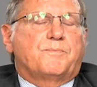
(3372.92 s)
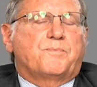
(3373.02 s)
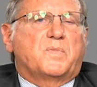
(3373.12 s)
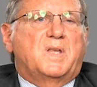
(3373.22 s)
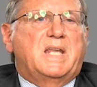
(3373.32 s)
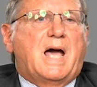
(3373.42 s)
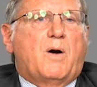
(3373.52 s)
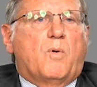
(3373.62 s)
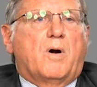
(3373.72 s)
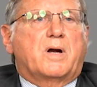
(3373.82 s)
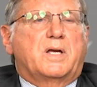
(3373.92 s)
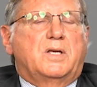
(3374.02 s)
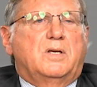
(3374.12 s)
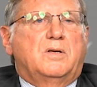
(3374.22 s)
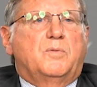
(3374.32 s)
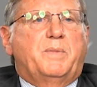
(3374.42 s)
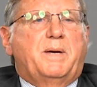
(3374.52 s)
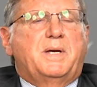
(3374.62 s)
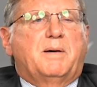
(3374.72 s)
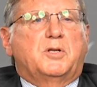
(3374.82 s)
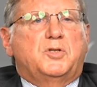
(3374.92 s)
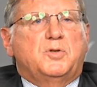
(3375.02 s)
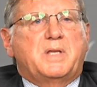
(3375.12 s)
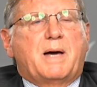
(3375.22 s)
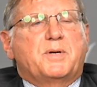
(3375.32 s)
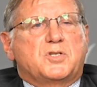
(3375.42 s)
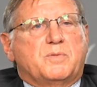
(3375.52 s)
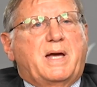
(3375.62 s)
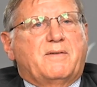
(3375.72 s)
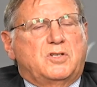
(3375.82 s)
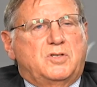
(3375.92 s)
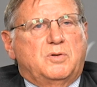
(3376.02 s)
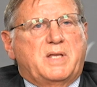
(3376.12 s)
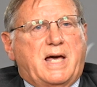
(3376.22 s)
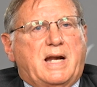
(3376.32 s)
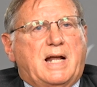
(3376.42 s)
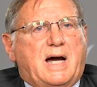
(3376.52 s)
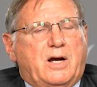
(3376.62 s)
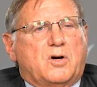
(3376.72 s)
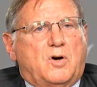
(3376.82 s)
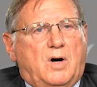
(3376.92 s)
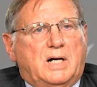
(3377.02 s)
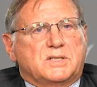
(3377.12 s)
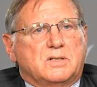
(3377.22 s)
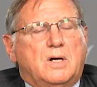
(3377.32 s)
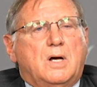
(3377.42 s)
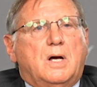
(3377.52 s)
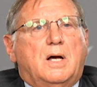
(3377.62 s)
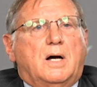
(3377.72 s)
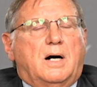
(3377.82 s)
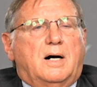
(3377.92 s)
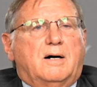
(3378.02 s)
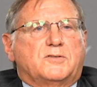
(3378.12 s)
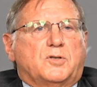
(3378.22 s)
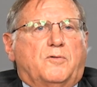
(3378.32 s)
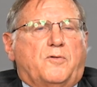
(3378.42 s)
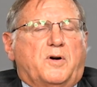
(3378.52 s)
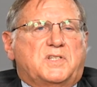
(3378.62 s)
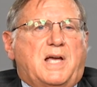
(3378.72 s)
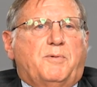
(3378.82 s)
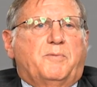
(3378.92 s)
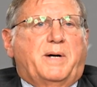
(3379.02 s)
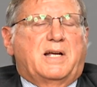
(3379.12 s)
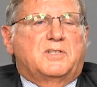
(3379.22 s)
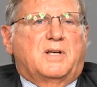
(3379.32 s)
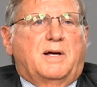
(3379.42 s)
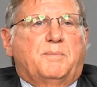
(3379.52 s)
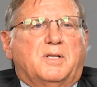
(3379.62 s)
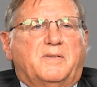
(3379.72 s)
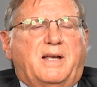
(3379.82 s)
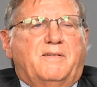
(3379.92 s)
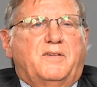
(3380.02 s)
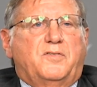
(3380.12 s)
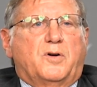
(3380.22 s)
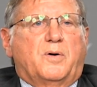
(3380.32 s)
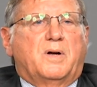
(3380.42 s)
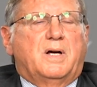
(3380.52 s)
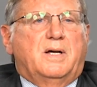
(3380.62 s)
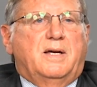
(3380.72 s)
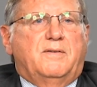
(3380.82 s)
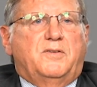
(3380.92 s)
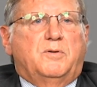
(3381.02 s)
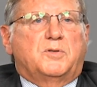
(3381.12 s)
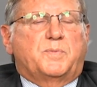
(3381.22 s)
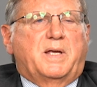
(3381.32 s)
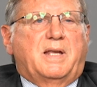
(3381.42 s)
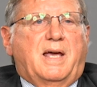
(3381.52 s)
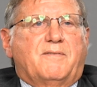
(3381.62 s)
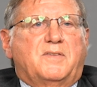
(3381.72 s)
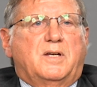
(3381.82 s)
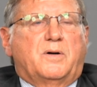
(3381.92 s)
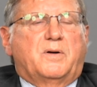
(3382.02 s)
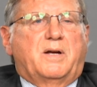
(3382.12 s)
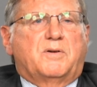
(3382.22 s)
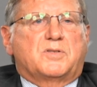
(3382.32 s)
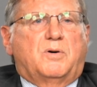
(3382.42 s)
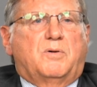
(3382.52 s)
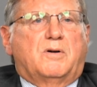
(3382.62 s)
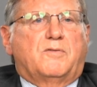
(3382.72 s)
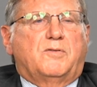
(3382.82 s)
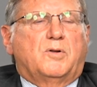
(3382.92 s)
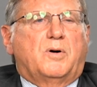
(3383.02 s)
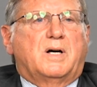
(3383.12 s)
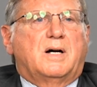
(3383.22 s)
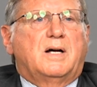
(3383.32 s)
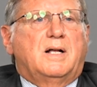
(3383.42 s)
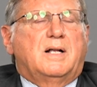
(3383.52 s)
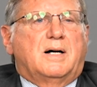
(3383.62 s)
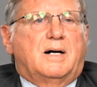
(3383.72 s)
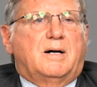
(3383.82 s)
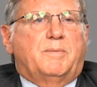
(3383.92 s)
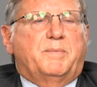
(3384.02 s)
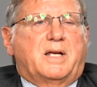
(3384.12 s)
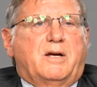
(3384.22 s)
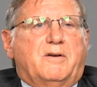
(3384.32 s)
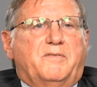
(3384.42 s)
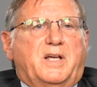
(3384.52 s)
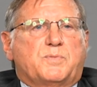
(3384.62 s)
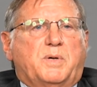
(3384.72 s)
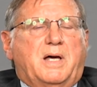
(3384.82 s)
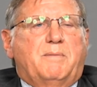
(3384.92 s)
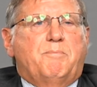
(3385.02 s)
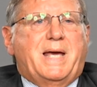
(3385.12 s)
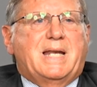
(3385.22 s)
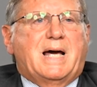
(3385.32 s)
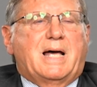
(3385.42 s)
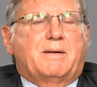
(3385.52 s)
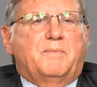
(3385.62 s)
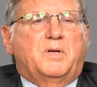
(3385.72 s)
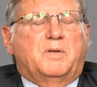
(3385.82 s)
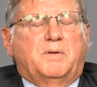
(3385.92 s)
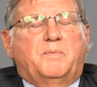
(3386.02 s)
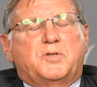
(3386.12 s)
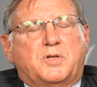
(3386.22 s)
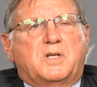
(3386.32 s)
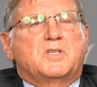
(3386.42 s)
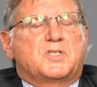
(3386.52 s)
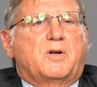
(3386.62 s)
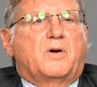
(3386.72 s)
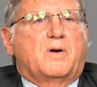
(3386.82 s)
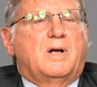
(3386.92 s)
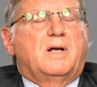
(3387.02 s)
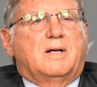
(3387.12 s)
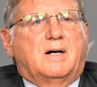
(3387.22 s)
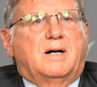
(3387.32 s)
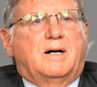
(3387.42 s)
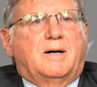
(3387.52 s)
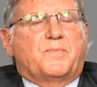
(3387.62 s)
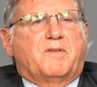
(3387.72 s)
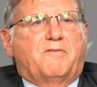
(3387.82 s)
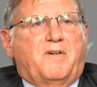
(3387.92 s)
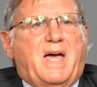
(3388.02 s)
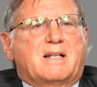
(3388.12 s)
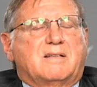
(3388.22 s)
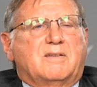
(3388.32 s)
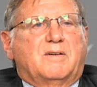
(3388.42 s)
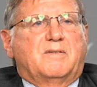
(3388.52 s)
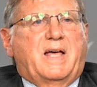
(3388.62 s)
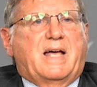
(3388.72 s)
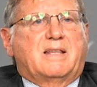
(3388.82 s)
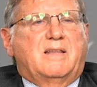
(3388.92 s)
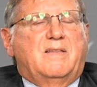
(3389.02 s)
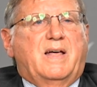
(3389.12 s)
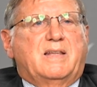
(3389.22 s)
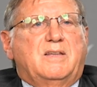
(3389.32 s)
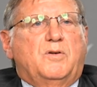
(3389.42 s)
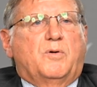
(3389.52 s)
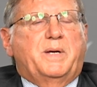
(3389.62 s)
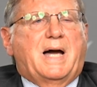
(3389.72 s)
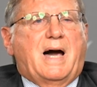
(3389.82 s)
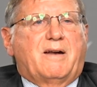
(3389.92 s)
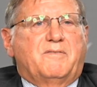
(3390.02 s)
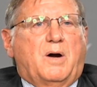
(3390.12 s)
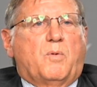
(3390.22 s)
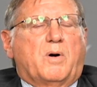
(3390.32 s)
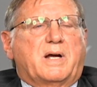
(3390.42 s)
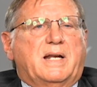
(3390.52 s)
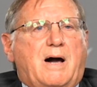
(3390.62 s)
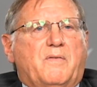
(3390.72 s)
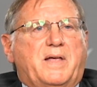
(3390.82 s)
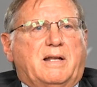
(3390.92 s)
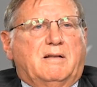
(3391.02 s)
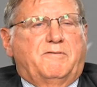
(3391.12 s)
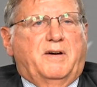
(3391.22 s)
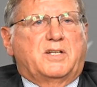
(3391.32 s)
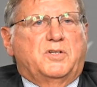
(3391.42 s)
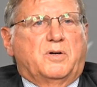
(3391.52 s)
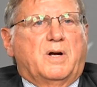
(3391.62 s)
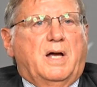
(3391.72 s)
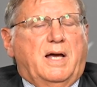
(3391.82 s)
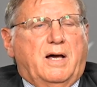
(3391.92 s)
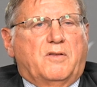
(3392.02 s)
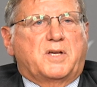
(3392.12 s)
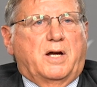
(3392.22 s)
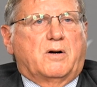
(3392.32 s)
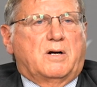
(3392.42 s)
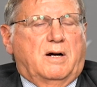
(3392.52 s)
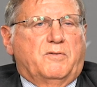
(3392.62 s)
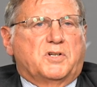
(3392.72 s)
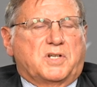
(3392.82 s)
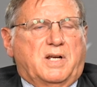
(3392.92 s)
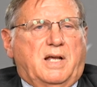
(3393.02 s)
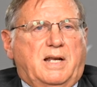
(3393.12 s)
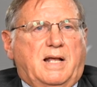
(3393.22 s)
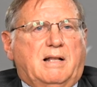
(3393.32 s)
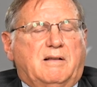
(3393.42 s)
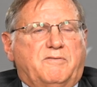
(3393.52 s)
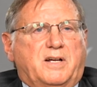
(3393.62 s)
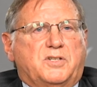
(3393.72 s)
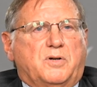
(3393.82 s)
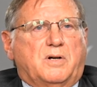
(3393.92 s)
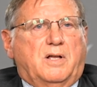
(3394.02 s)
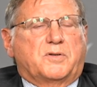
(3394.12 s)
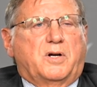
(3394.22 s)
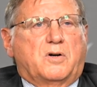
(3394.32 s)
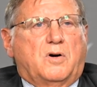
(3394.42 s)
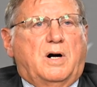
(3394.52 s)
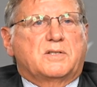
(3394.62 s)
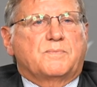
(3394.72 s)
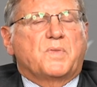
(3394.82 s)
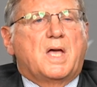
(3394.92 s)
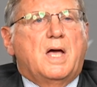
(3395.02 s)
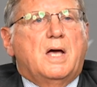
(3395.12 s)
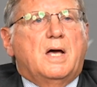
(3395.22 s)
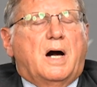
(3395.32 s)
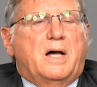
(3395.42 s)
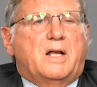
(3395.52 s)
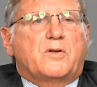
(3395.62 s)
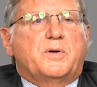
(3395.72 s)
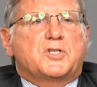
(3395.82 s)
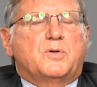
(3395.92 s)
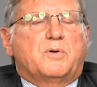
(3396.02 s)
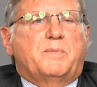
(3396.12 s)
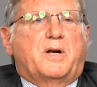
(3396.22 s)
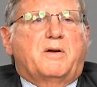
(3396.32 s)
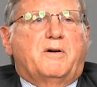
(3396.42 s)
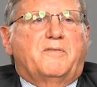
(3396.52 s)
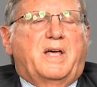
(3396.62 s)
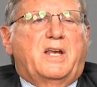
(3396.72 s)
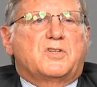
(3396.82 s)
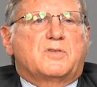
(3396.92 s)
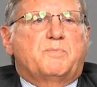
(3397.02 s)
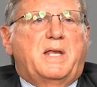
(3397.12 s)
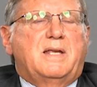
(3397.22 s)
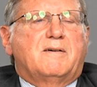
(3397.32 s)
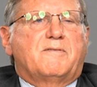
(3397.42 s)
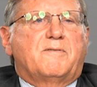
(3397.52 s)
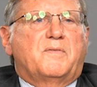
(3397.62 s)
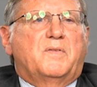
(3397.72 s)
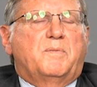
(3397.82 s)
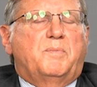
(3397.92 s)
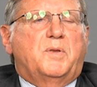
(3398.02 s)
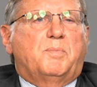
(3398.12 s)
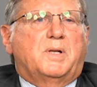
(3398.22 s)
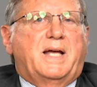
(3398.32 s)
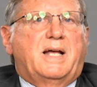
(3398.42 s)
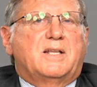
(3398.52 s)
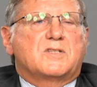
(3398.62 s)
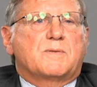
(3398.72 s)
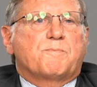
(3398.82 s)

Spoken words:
network, you may be able to do that, but you may have to do that at a higher cost. So, for example, my example of that, if you spend half the year in Arizona or Florida, Medicare Advantage plan may not. We should consider the fact that you will be out of network and how that will affect your health care coverage and how it will affect your health care costs. Another issue with Medicare Advantage is many of the plans